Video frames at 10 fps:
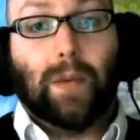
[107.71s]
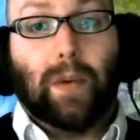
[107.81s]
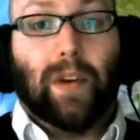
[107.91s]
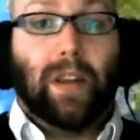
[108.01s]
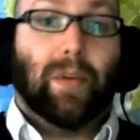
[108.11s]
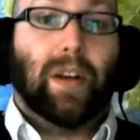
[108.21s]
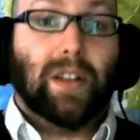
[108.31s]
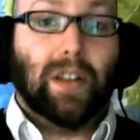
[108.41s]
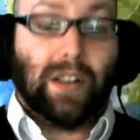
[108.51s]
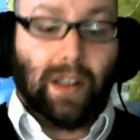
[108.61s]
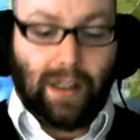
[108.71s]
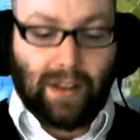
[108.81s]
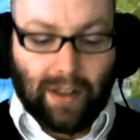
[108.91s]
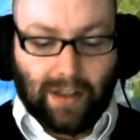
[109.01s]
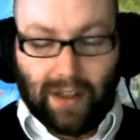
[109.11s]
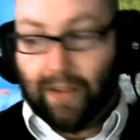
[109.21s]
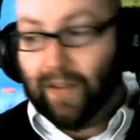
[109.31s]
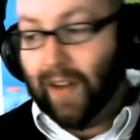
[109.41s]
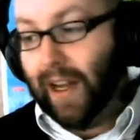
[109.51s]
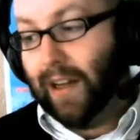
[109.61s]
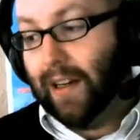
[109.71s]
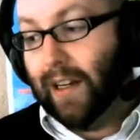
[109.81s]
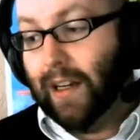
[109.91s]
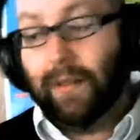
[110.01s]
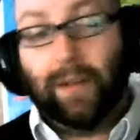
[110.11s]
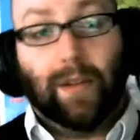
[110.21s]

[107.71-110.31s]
We really appreciate you sending us all this stuff, and uh,